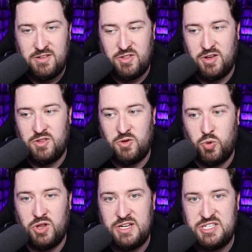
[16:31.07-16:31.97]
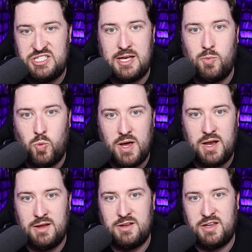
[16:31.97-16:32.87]
the the really
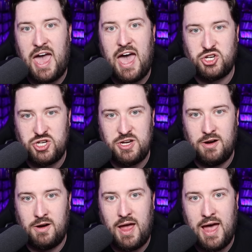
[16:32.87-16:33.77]
dim-witted cashier